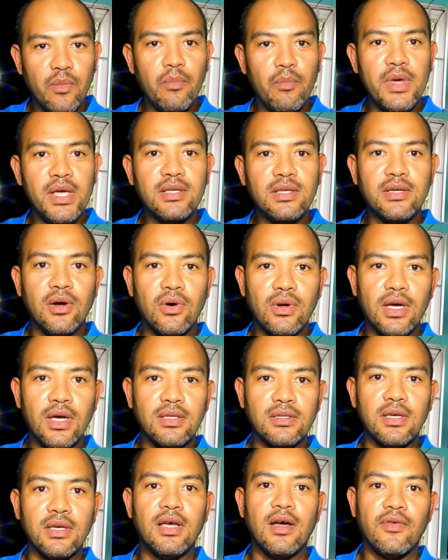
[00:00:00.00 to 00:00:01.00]
big sound
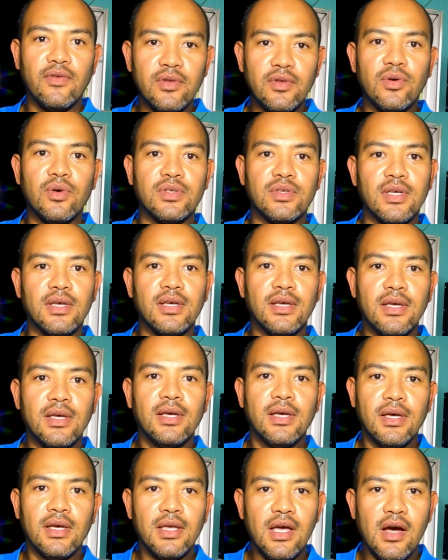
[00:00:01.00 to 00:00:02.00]
and so you have to know, say,
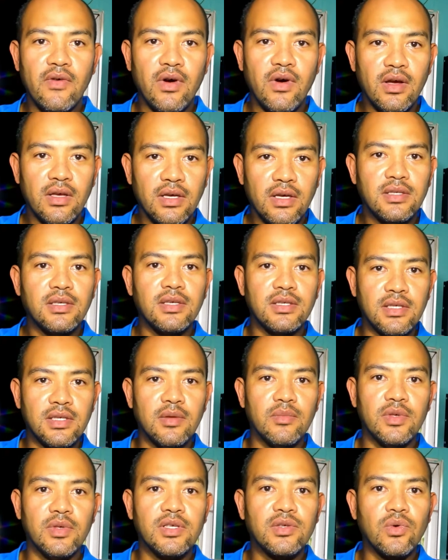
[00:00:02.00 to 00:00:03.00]
you have your
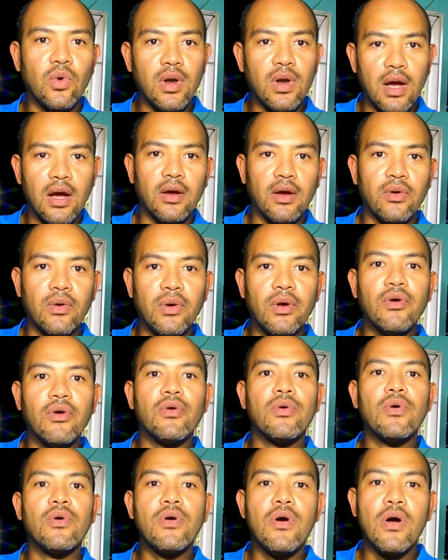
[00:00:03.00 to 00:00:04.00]
system, the solar will
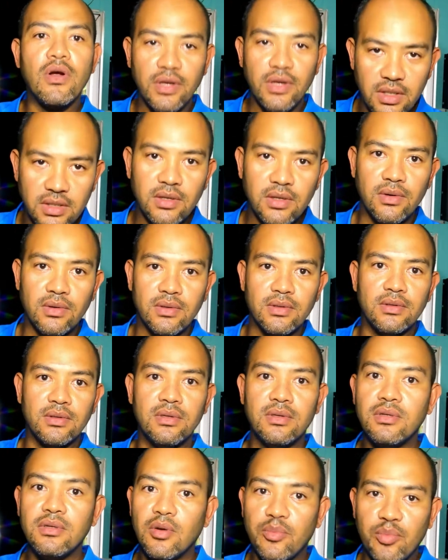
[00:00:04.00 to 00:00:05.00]
run your sound,
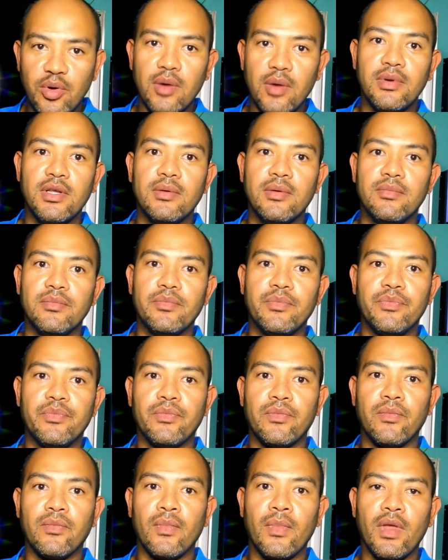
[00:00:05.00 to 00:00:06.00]
no problem.
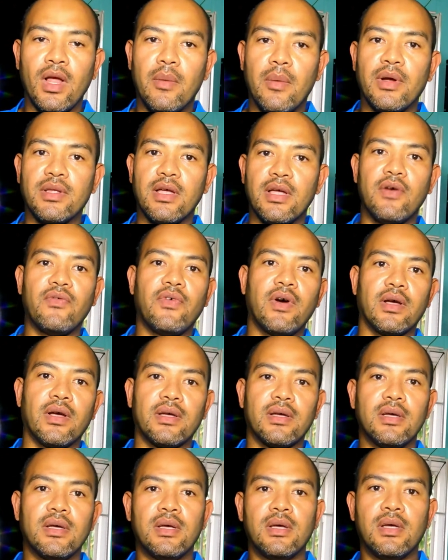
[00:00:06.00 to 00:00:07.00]
As a matter of fact,
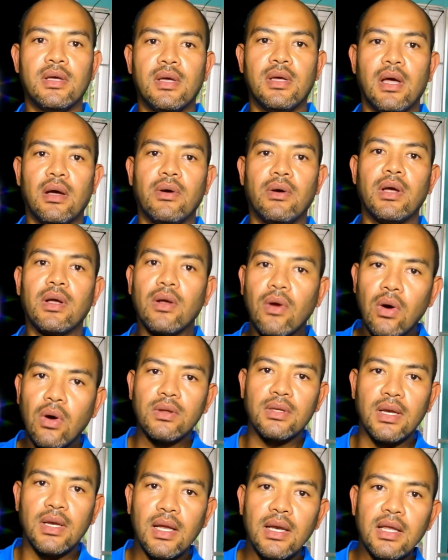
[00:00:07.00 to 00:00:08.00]
I'm going to go
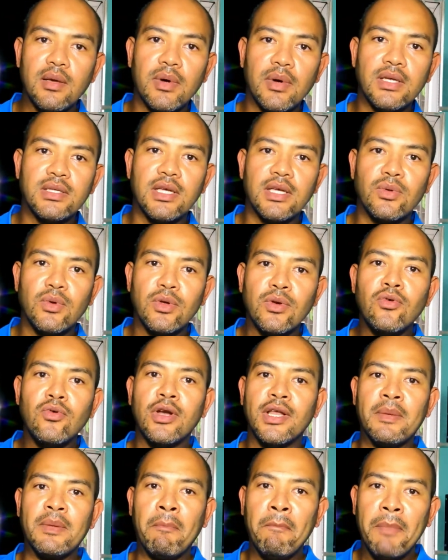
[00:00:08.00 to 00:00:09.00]
out on a limb and say it will
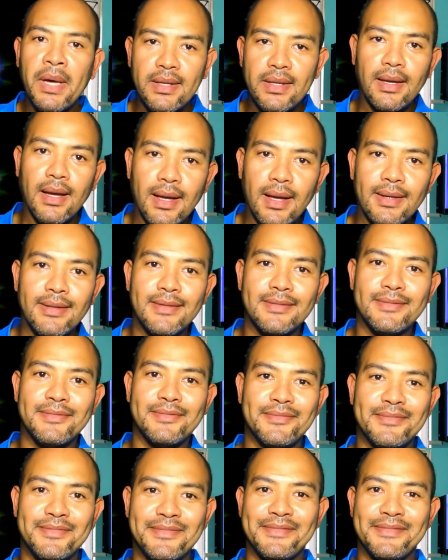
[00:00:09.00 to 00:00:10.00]
run it better
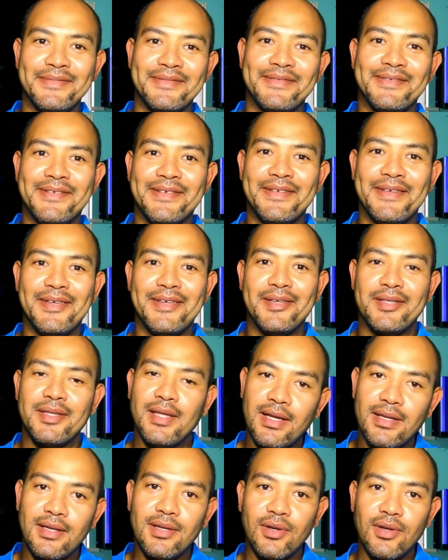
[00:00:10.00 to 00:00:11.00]

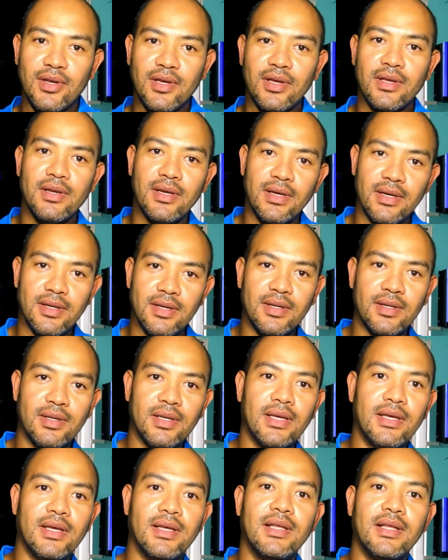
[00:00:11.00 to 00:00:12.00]
than, you know,
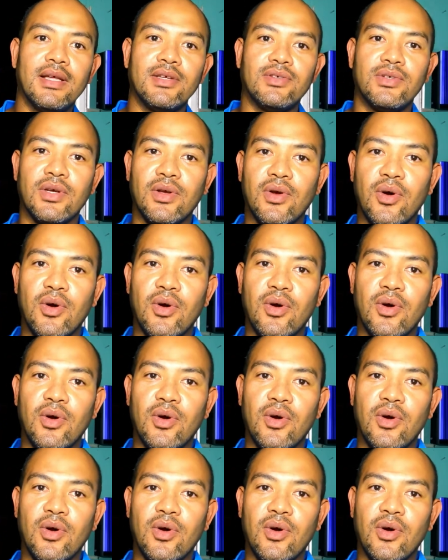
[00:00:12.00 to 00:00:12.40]
the electric